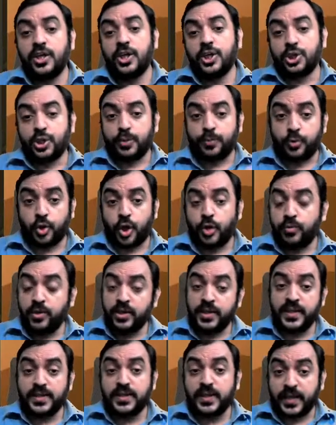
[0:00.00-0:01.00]
The
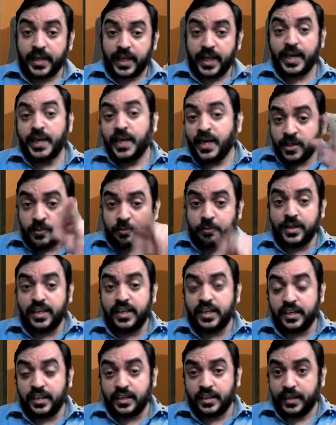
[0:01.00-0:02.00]
probability that A and
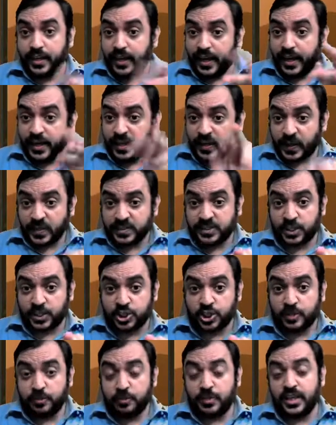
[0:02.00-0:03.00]
B, A
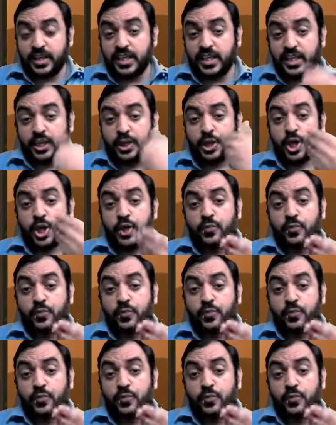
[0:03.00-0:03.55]
intersection B,